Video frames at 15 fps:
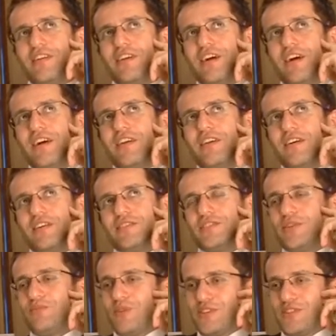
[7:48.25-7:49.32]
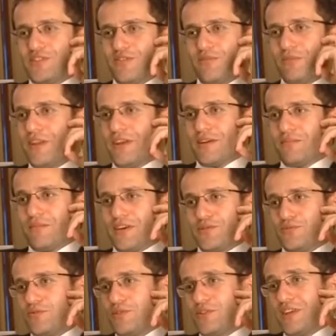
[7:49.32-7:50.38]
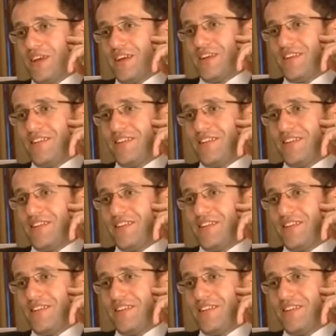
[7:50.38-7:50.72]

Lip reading: I see myself playing a match one day.